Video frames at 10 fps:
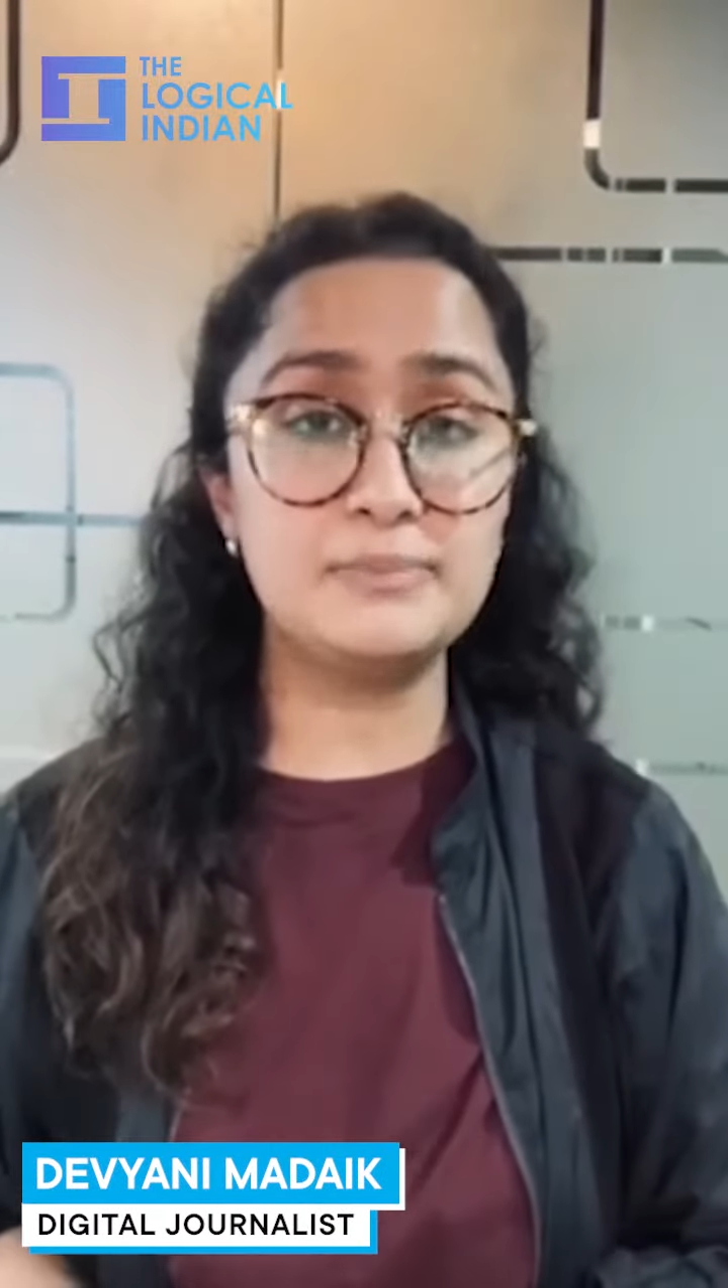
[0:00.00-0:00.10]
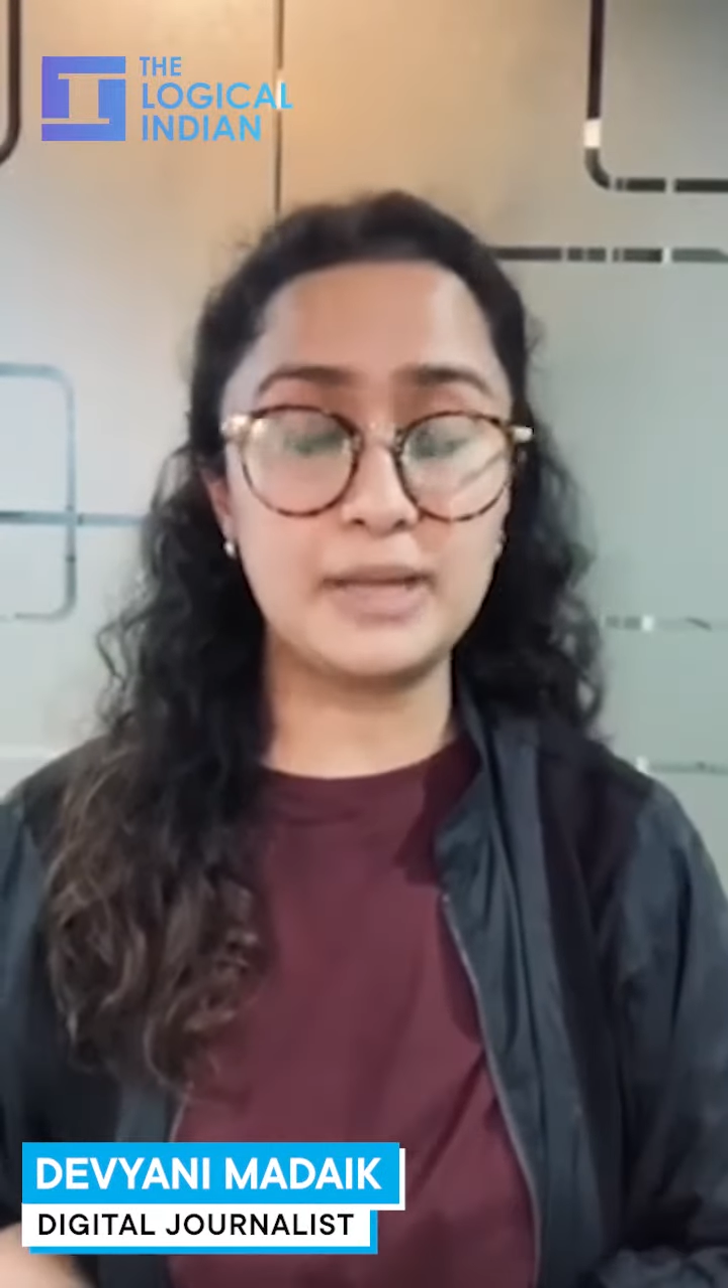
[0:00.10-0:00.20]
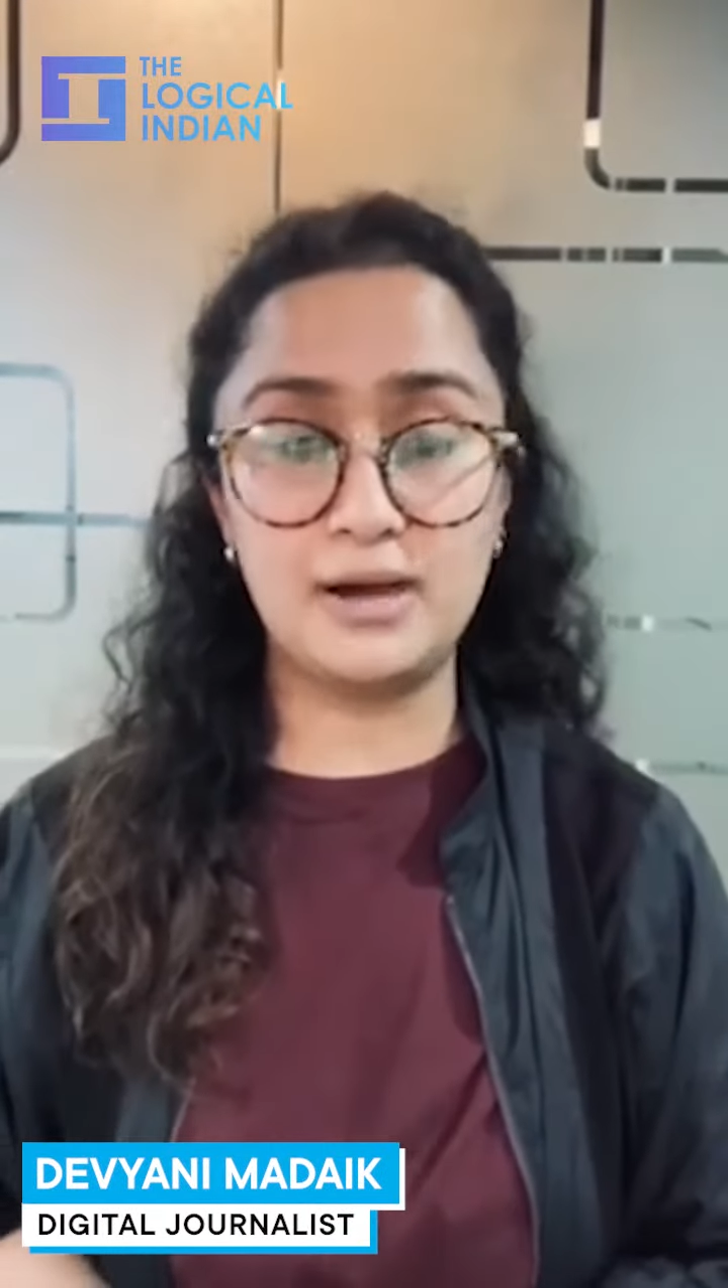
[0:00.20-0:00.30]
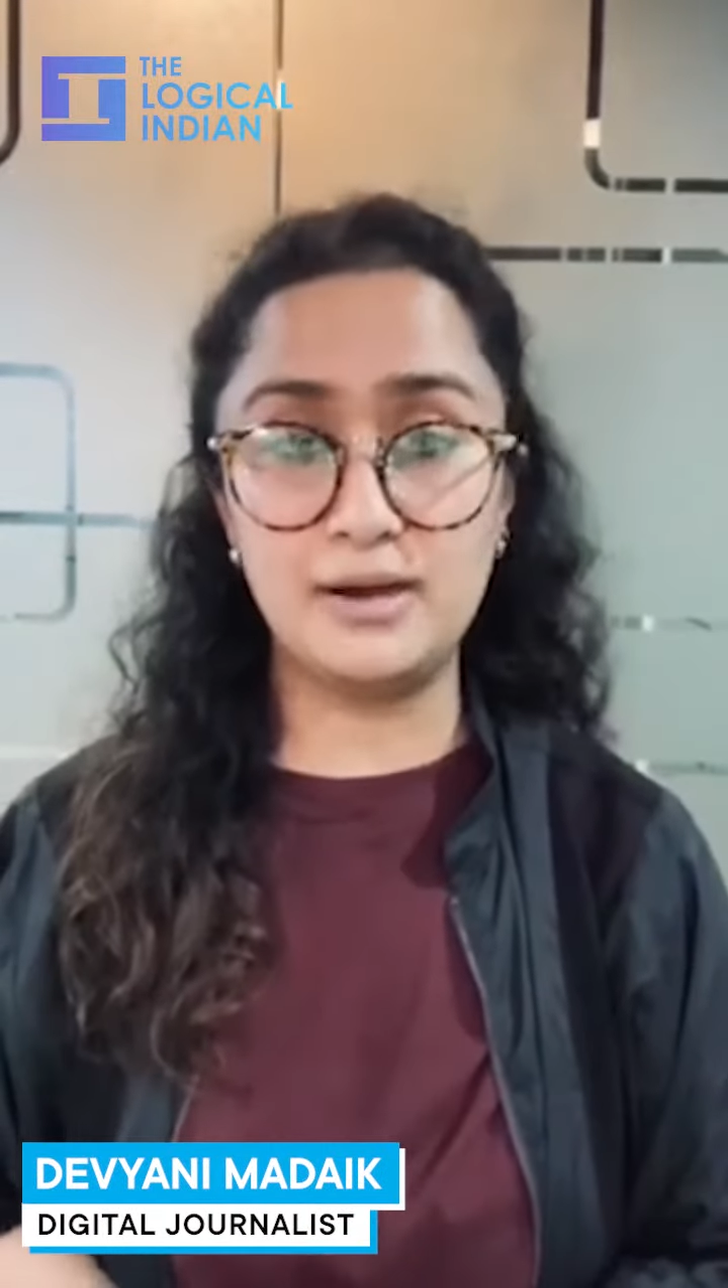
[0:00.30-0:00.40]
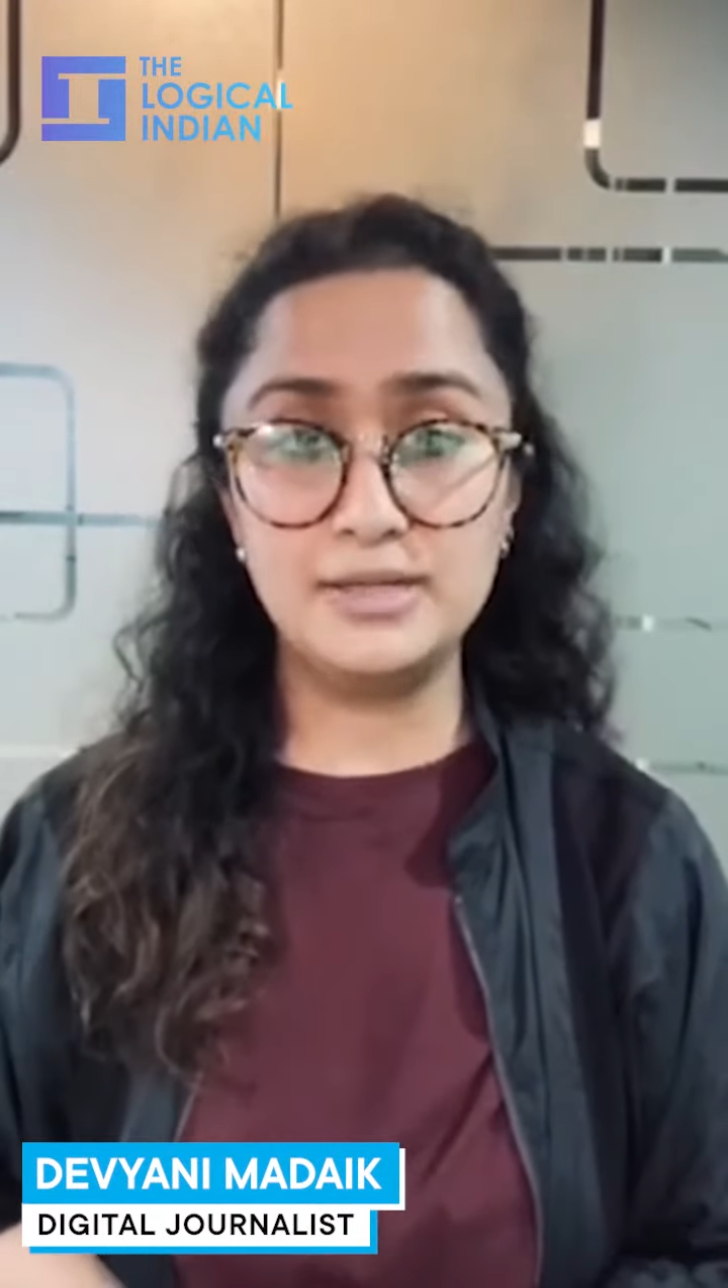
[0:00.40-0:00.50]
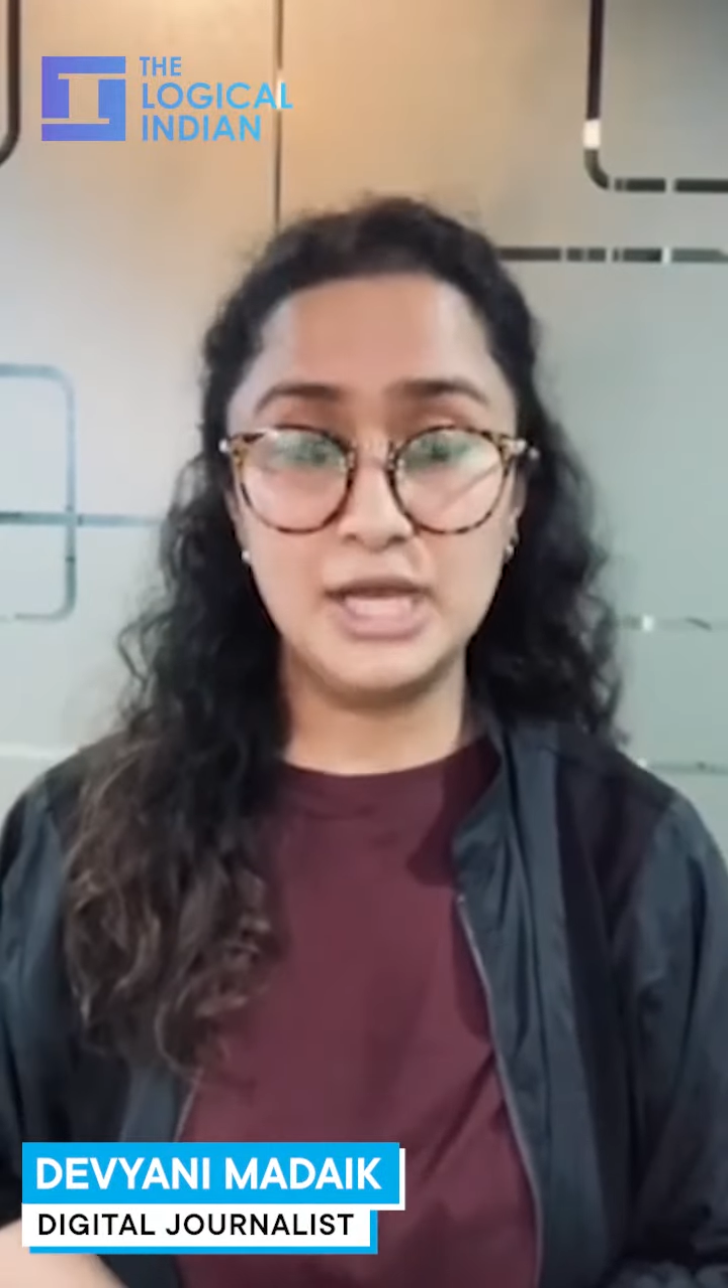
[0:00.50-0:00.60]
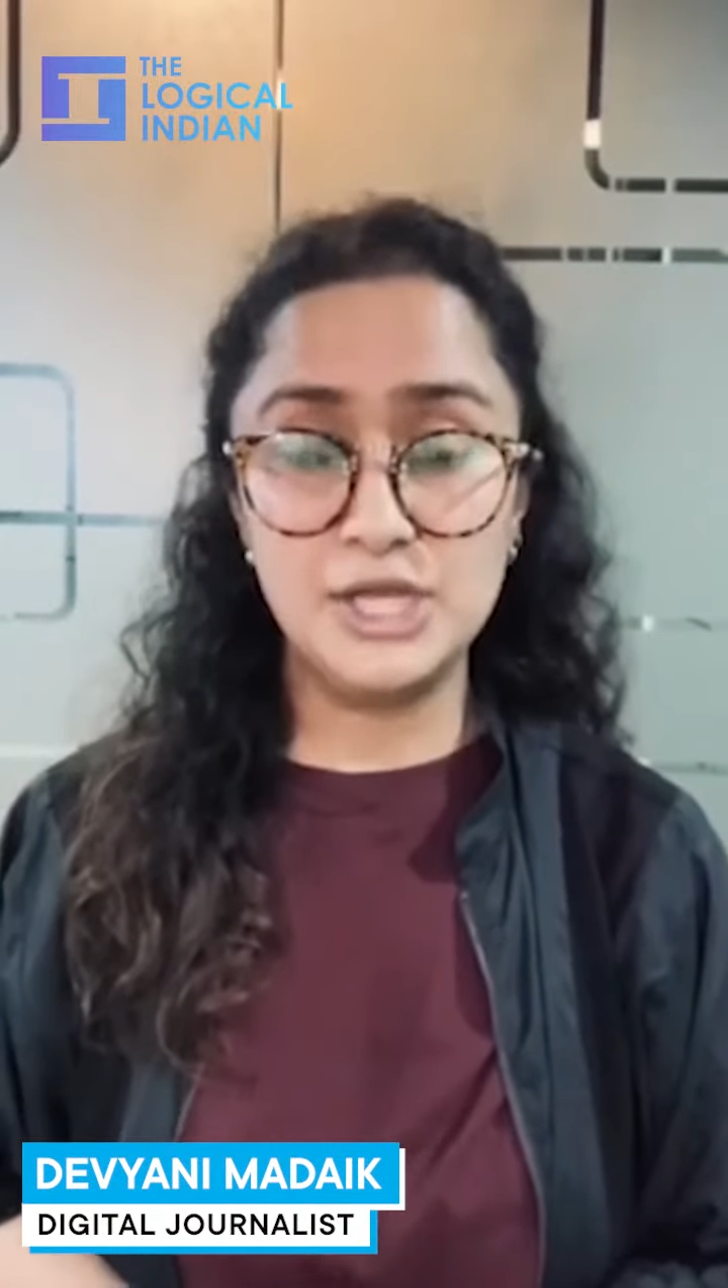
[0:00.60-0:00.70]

in Bihar,